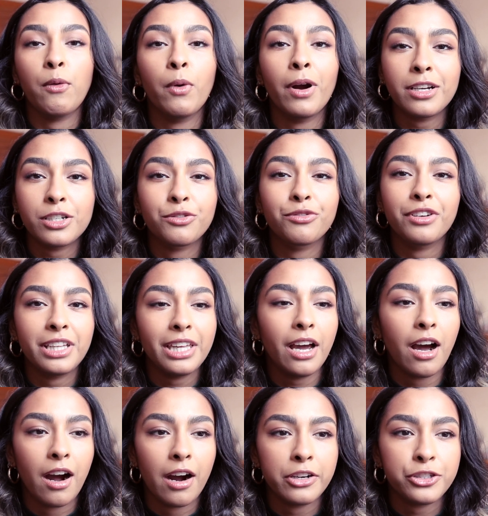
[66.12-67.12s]
worked really
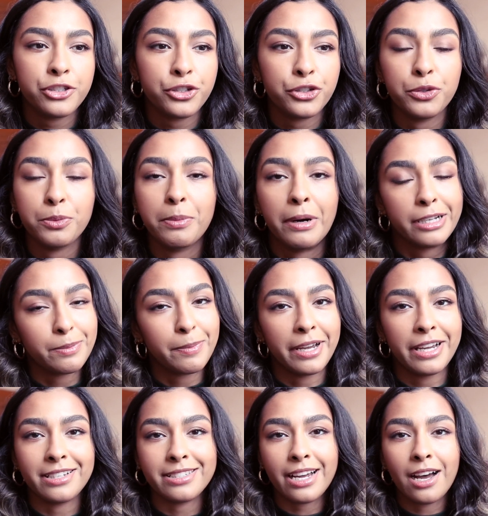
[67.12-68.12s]
hard to pass my
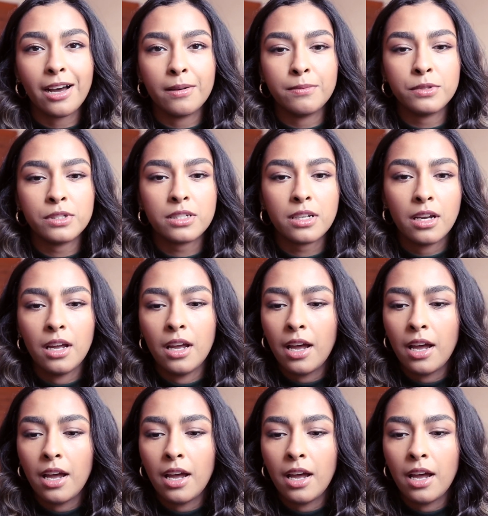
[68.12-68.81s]
exams